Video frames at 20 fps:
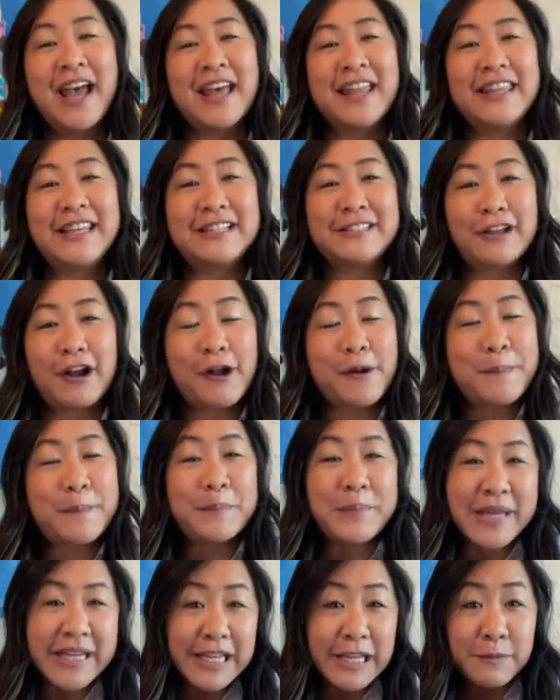These are
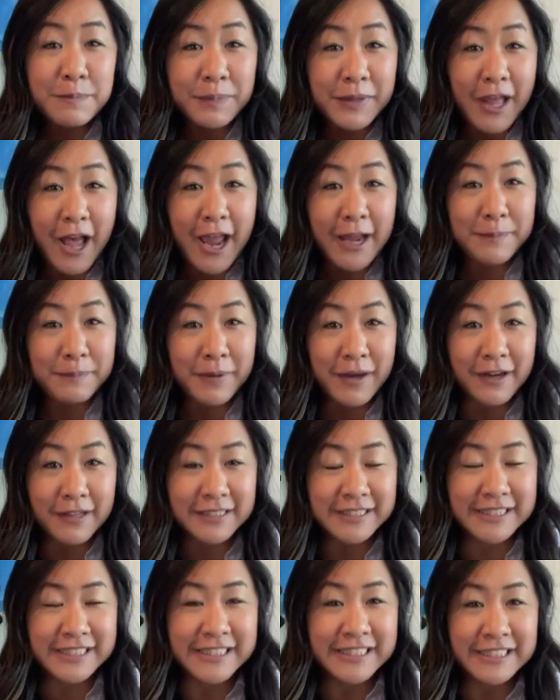mini blind
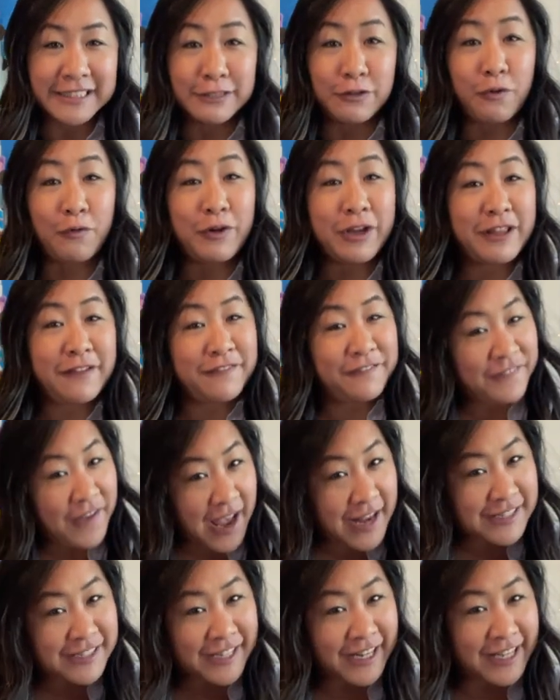boxes with
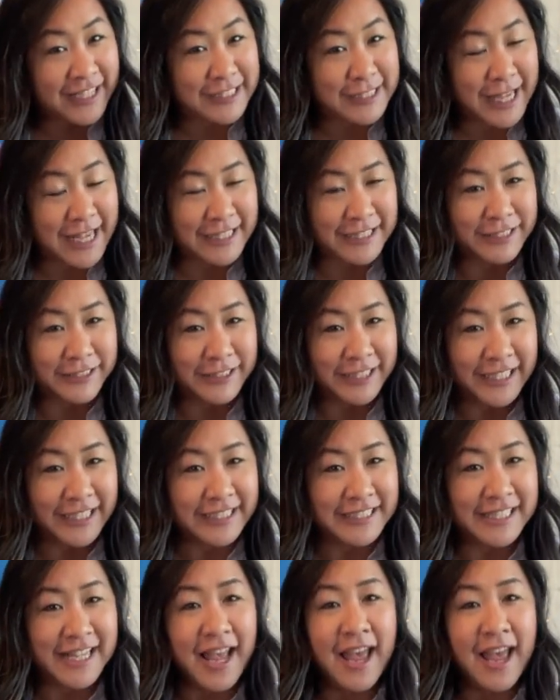fashion accessories.